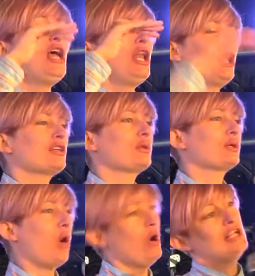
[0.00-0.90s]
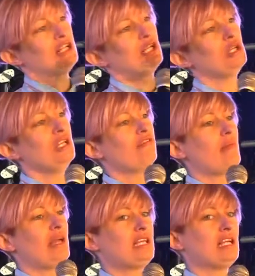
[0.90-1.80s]
Like, so I got in, couldn't even
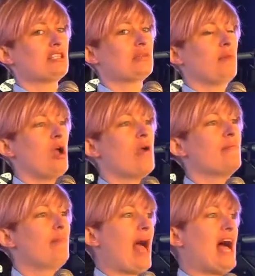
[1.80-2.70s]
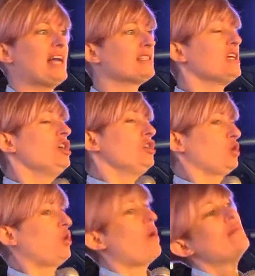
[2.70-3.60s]
make it to my own bed. So I
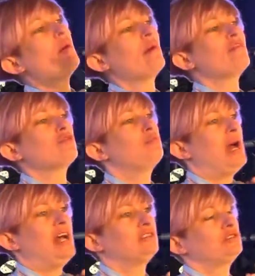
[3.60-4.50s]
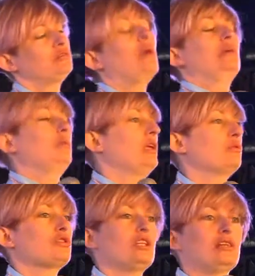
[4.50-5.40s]
got in my brother's bed. Well, he
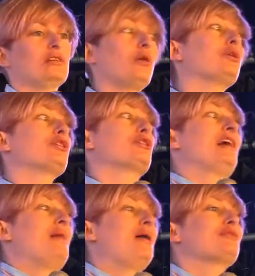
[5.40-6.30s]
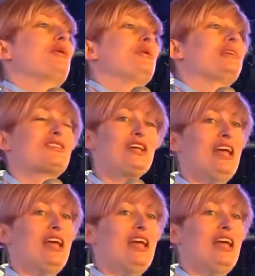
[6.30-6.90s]
wasn't in. I know what you're saying about I was Cornish.